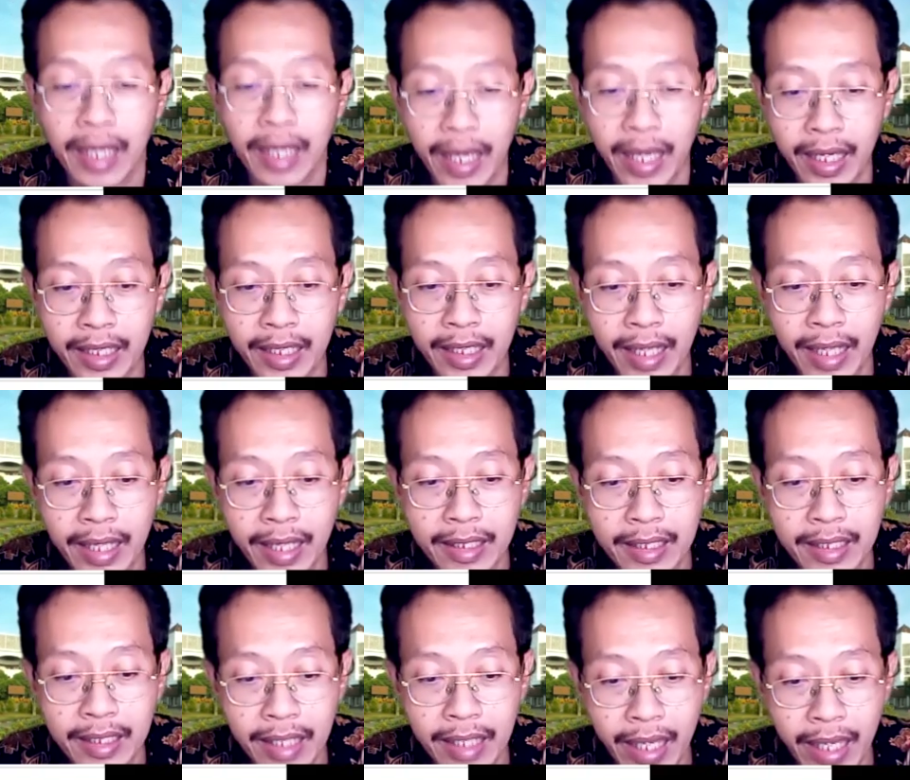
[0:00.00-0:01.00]
And at
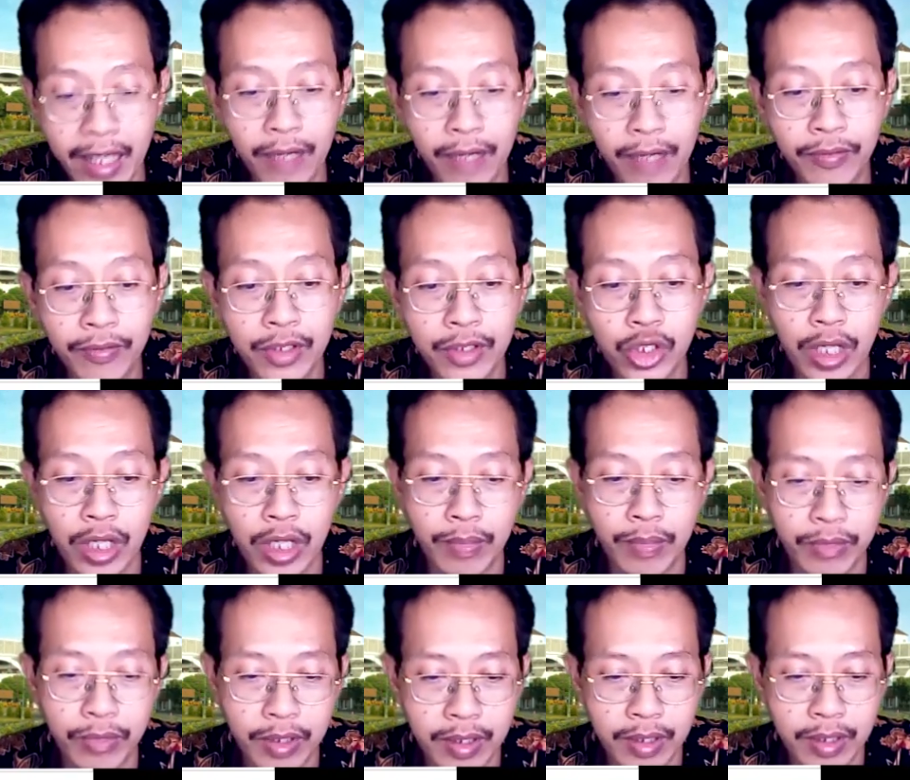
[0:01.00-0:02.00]
the end of the
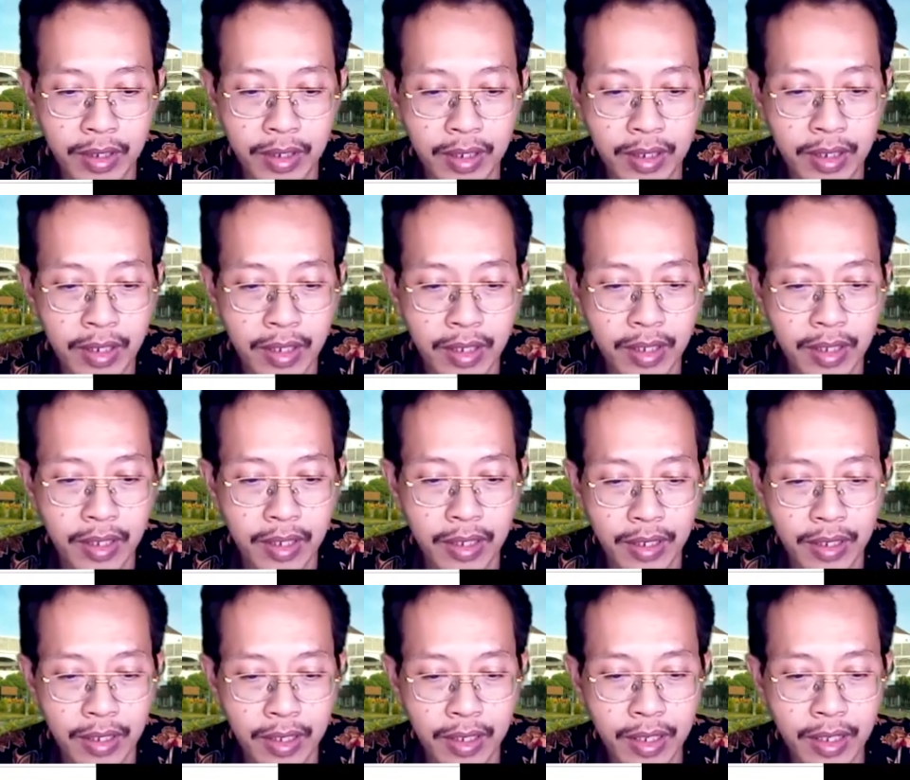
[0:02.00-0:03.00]
chapter,
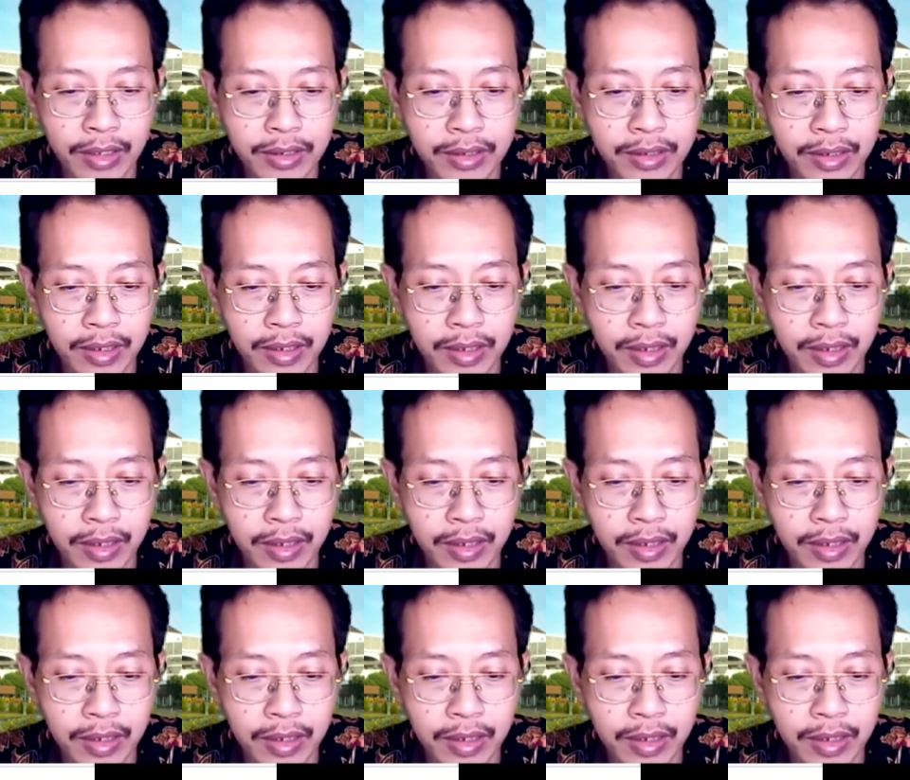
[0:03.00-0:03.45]
there's